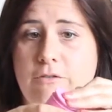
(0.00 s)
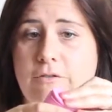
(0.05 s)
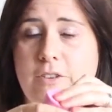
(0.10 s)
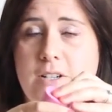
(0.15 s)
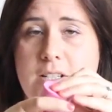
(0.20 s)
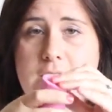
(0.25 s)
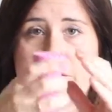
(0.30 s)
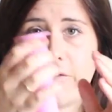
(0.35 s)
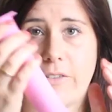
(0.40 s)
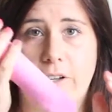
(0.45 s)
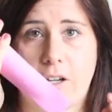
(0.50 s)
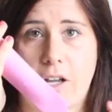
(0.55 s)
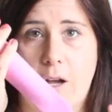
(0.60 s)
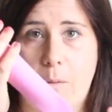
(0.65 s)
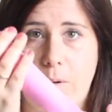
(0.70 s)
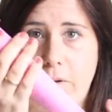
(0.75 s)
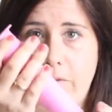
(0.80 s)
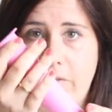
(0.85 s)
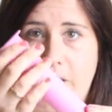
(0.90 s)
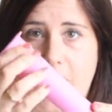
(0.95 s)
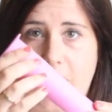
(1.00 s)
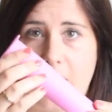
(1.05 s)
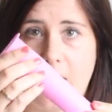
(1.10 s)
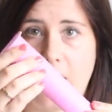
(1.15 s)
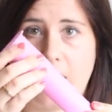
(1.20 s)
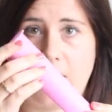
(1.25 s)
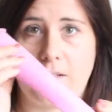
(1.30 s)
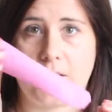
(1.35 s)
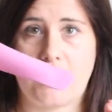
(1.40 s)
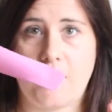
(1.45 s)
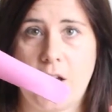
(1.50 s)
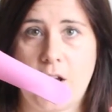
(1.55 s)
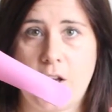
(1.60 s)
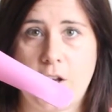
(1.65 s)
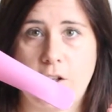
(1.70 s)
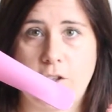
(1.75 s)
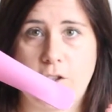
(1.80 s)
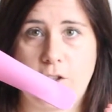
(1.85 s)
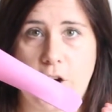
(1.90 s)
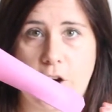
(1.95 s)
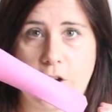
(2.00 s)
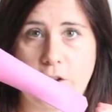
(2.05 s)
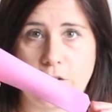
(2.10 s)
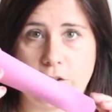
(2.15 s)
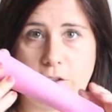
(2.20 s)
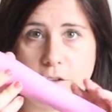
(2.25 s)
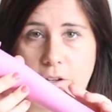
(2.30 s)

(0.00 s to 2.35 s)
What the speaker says: freeze it for a couple of hours, done.